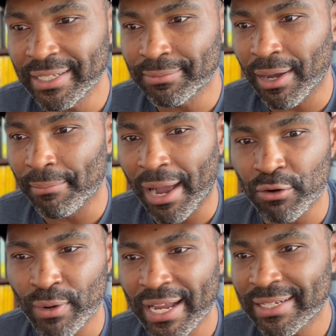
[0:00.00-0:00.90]
my
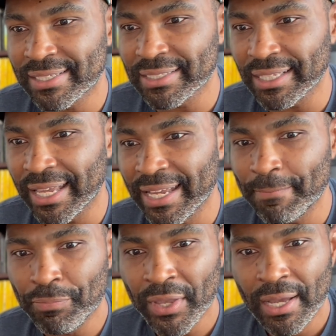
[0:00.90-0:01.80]
rank slate.
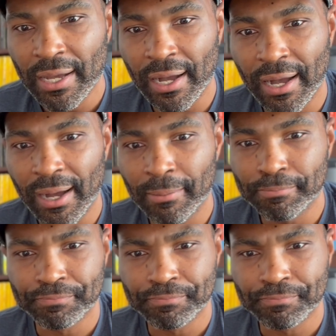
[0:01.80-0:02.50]
Um,